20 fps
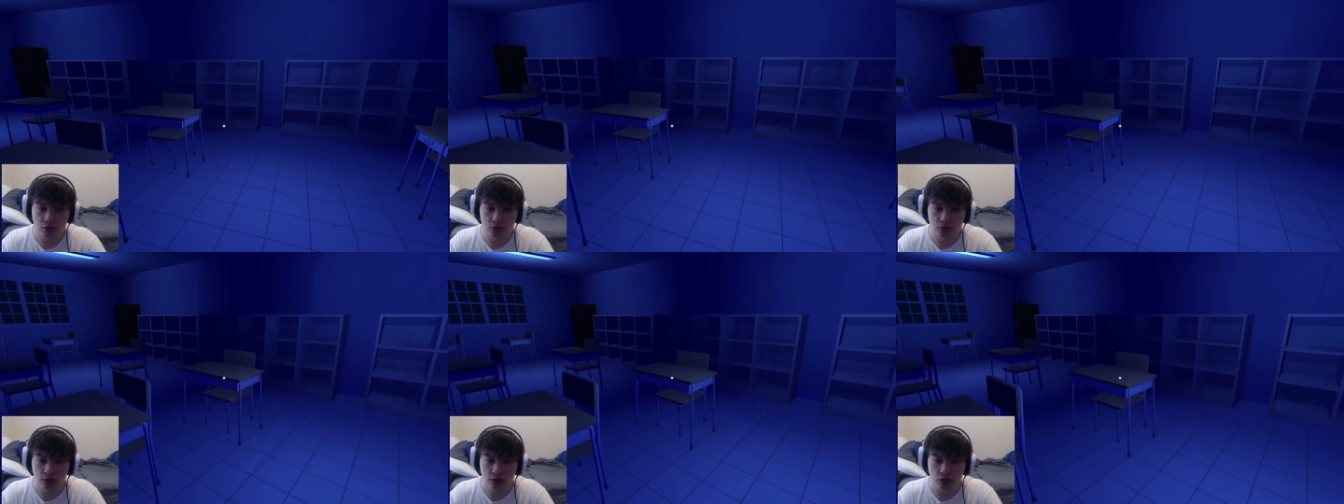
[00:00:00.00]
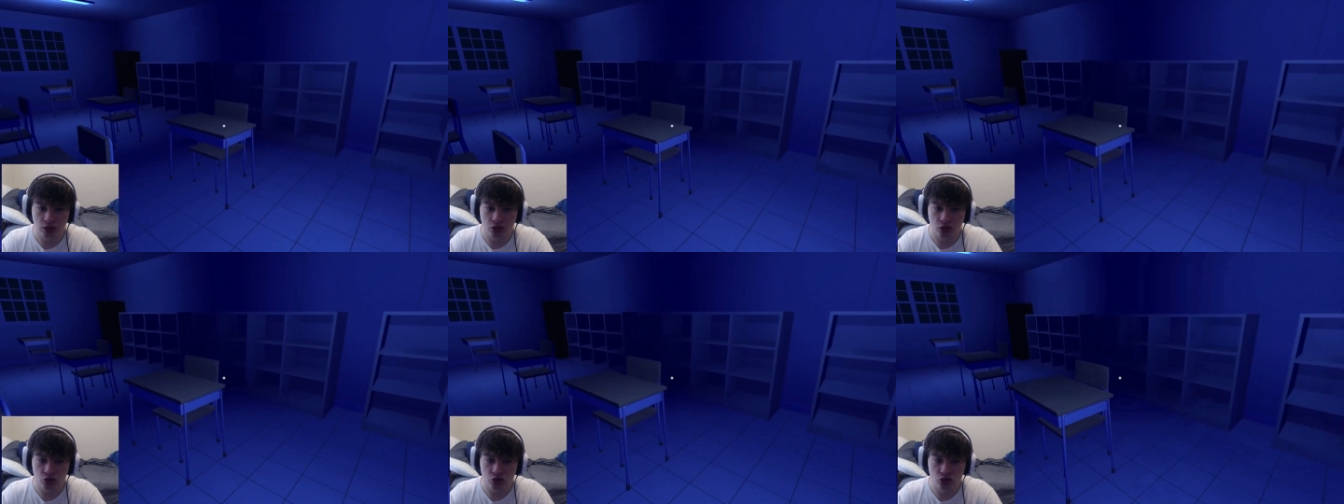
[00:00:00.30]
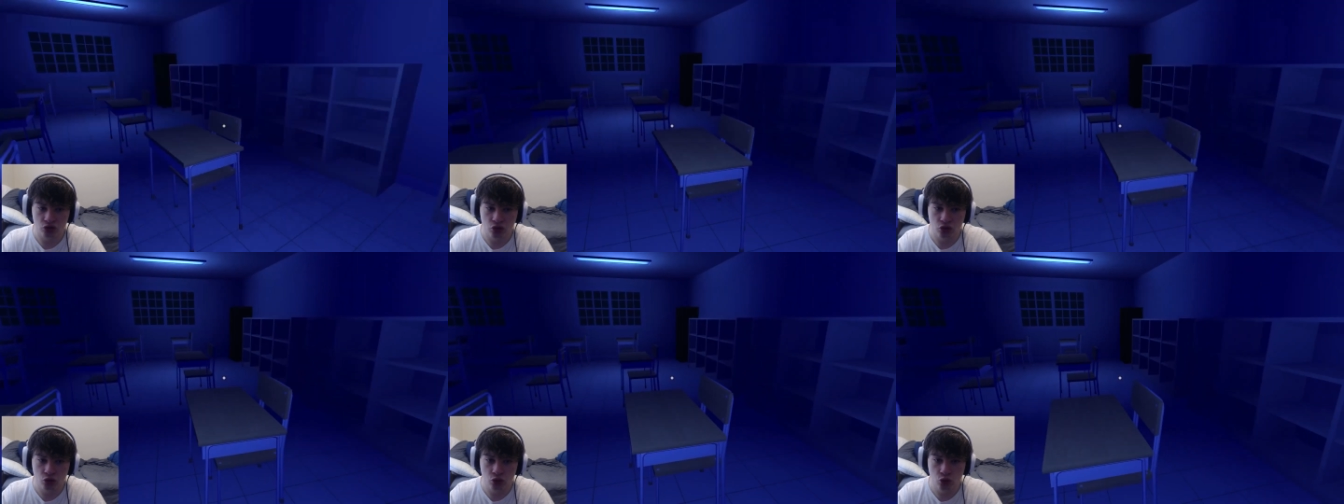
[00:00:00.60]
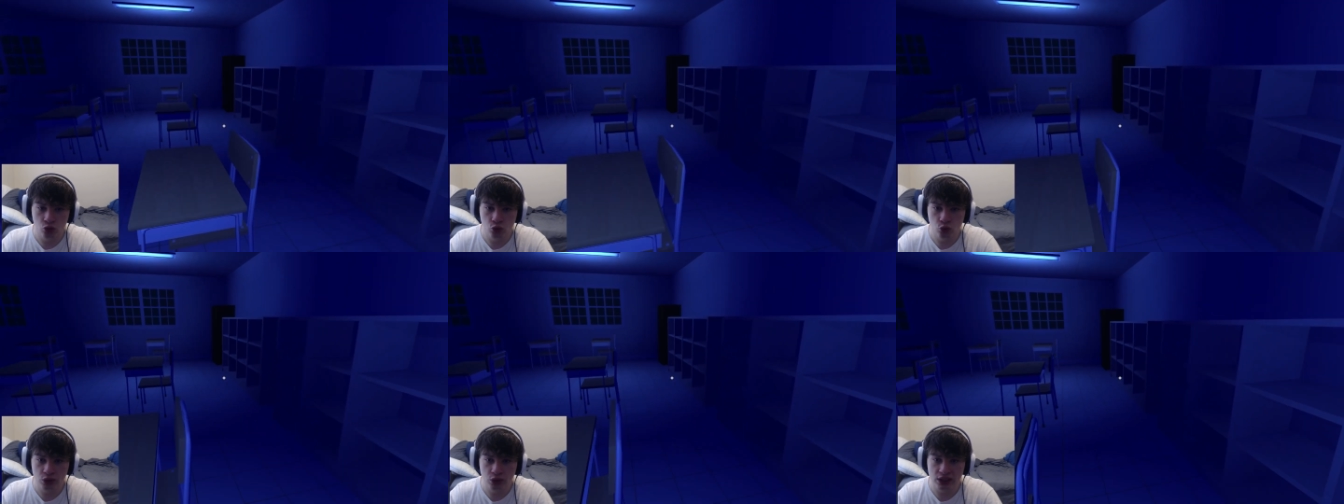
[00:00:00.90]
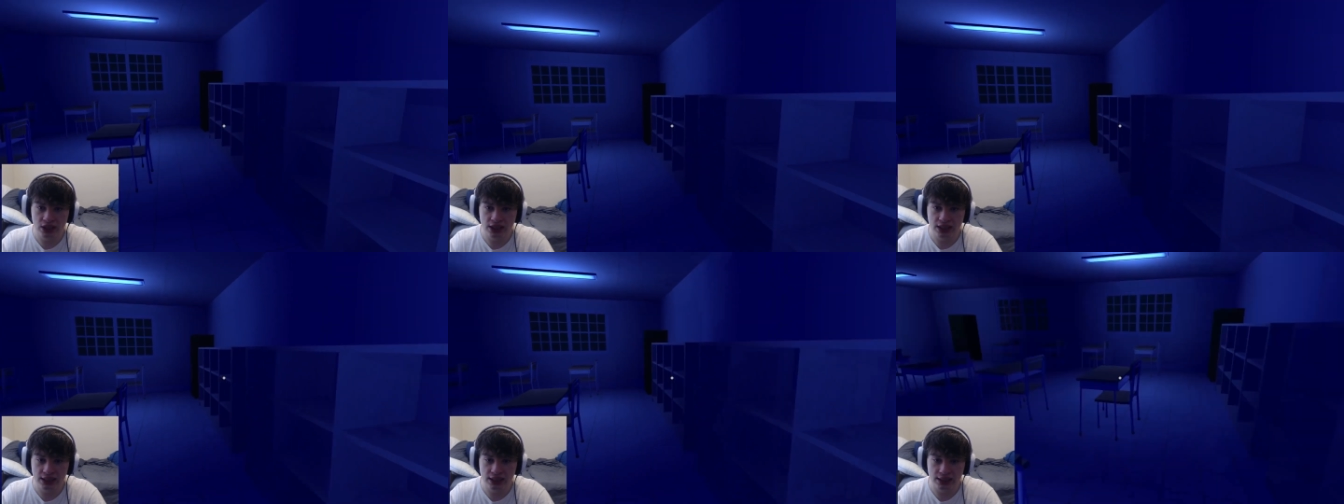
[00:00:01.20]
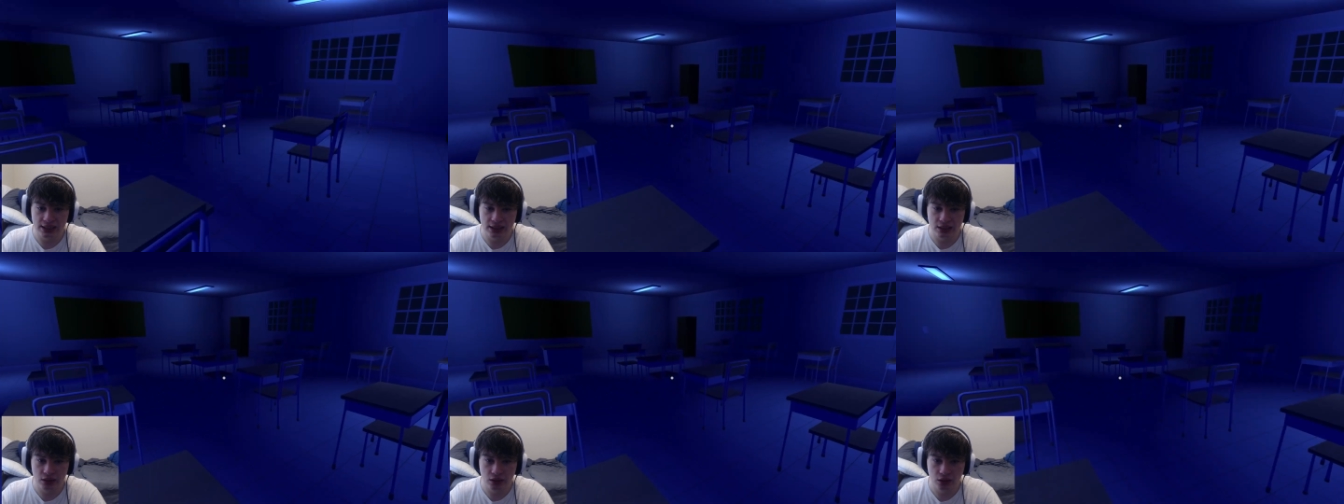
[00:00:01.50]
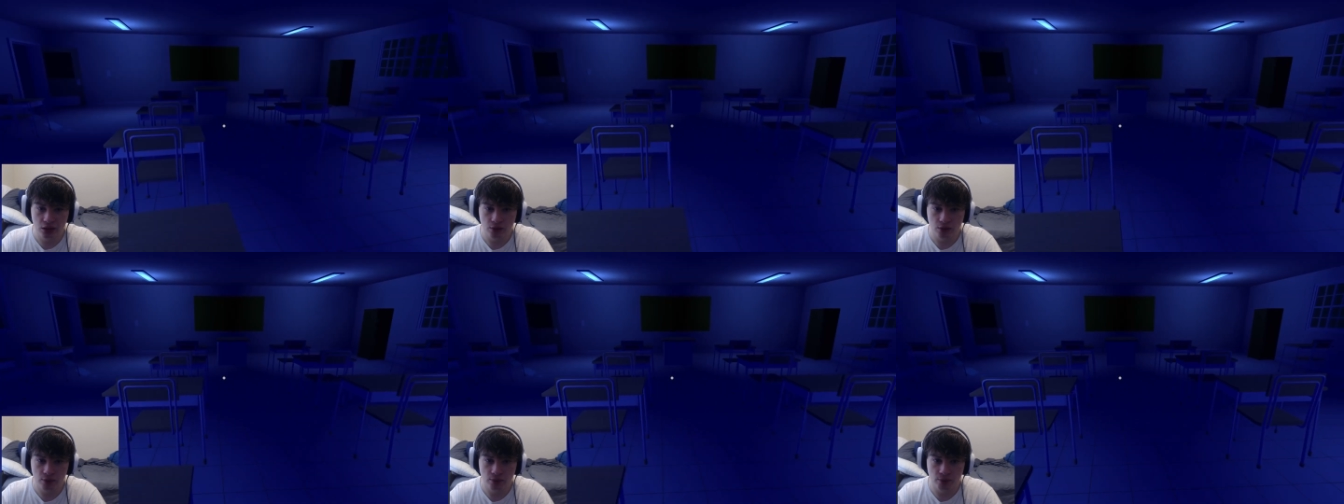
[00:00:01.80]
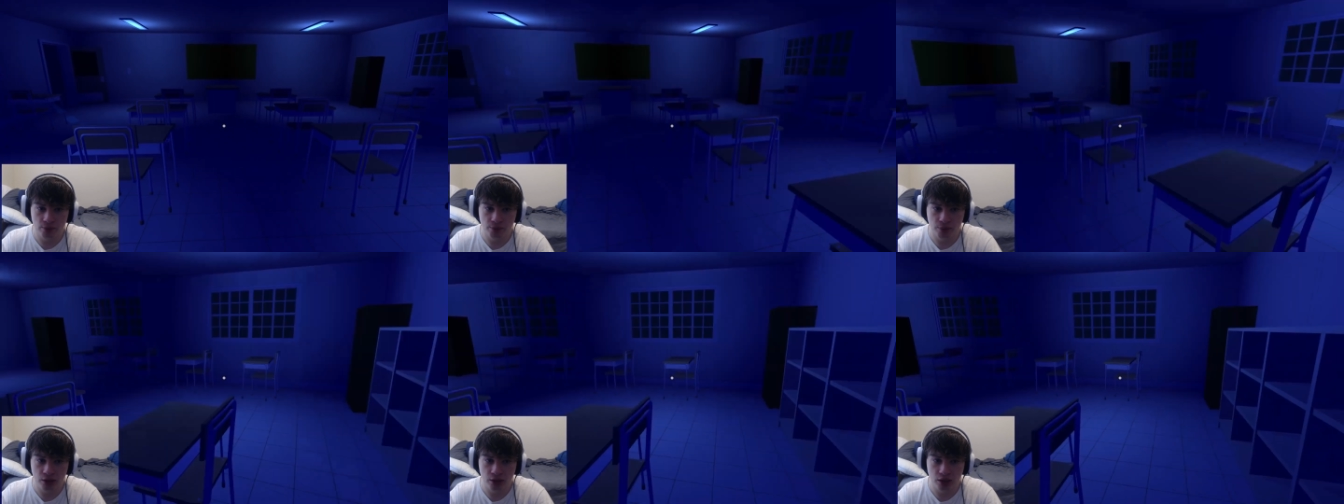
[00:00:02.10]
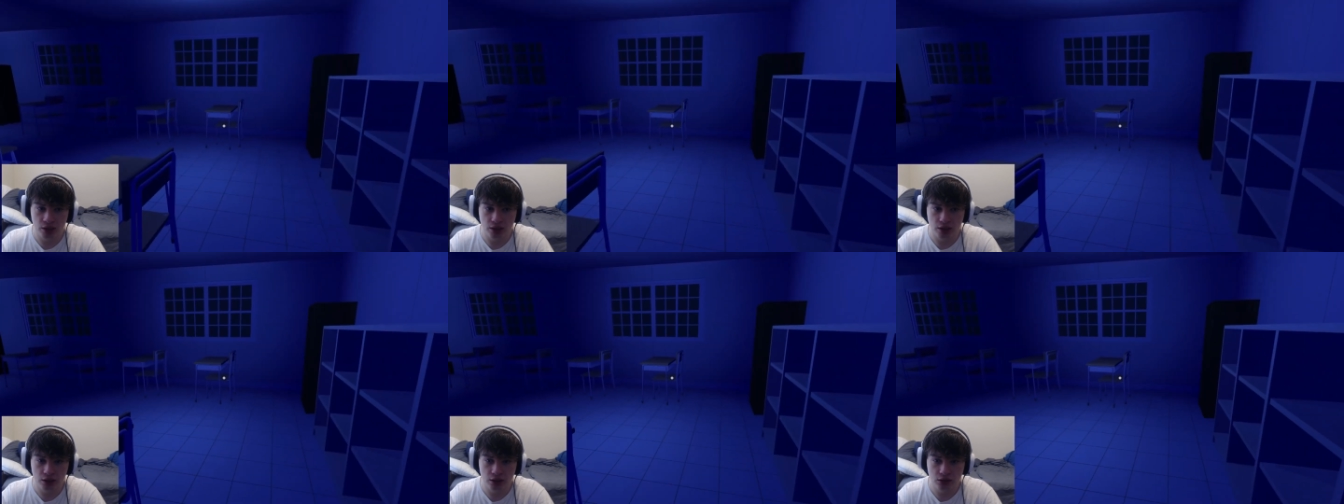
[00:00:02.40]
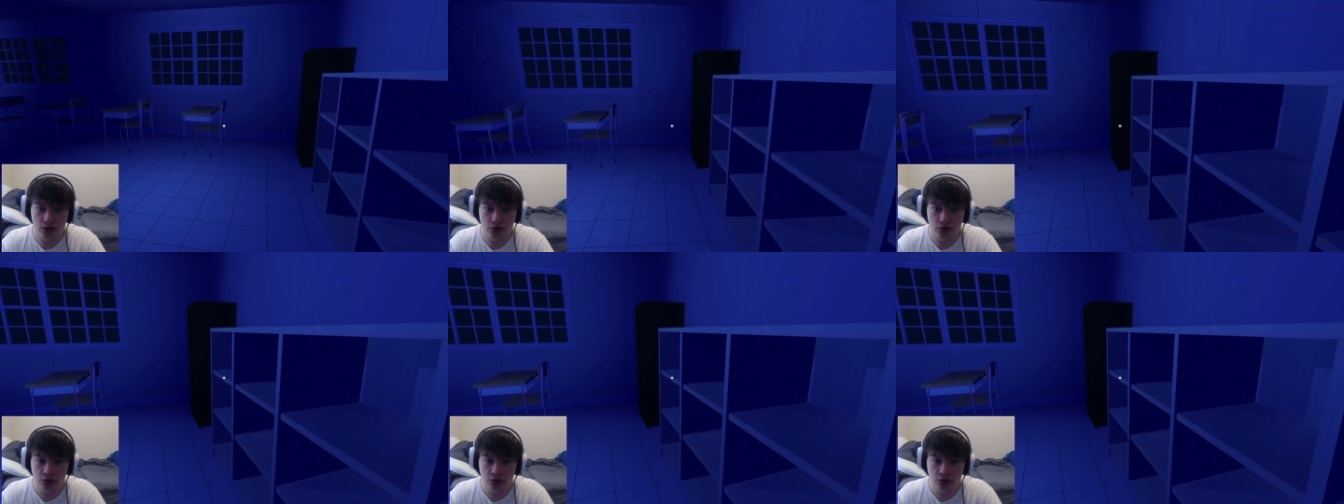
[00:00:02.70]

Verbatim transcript: There's no key, but